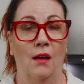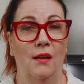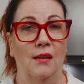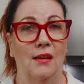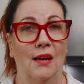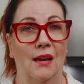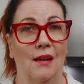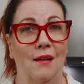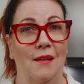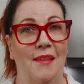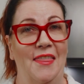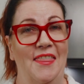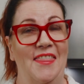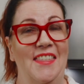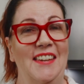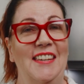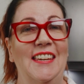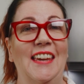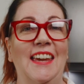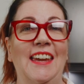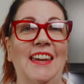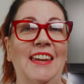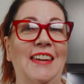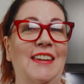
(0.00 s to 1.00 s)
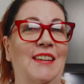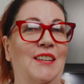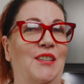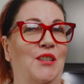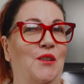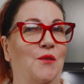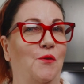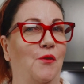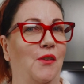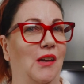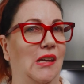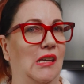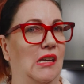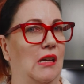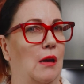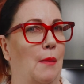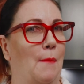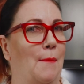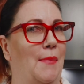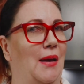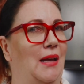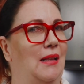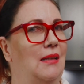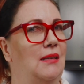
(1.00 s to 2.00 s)
Now, the key to feeding
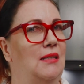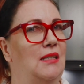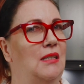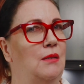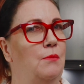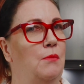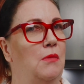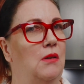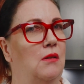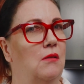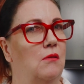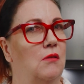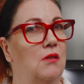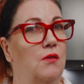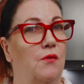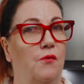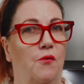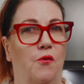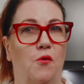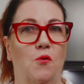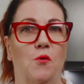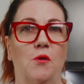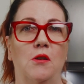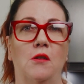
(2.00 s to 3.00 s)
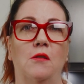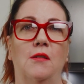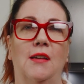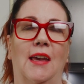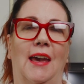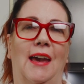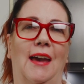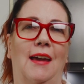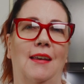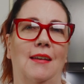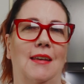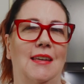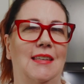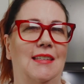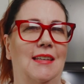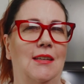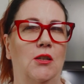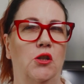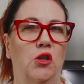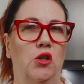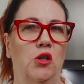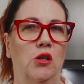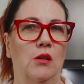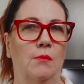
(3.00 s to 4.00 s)
balanced meals for your cat is a
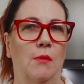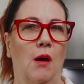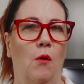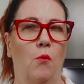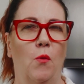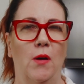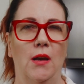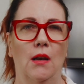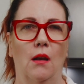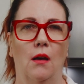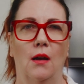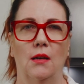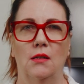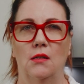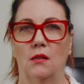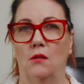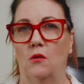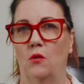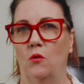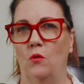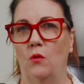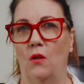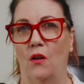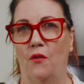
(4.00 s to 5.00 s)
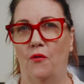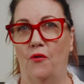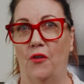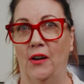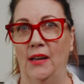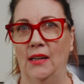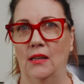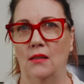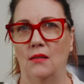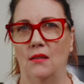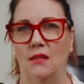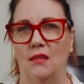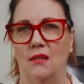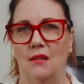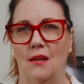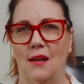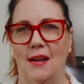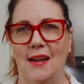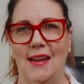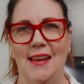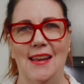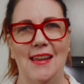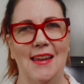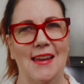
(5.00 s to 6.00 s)
term we like to call a
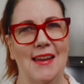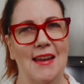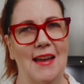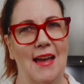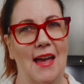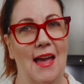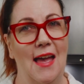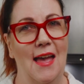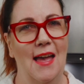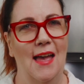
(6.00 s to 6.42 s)
Frankensteining.